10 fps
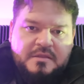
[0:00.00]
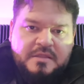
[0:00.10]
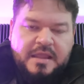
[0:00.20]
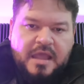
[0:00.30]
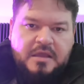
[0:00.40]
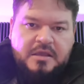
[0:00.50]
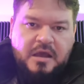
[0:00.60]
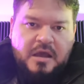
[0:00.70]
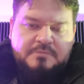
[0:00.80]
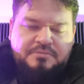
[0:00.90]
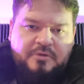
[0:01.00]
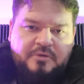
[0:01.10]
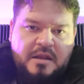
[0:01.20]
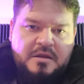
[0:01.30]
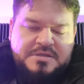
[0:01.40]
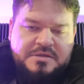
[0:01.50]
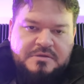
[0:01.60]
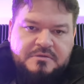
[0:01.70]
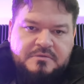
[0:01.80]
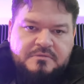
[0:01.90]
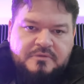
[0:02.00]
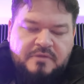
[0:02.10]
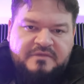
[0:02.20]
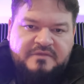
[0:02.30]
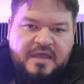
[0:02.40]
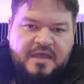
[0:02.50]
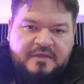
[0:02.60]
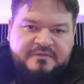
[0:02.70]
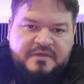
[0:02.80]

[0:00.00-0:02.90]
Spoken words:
They got caught prior to the Red Sox,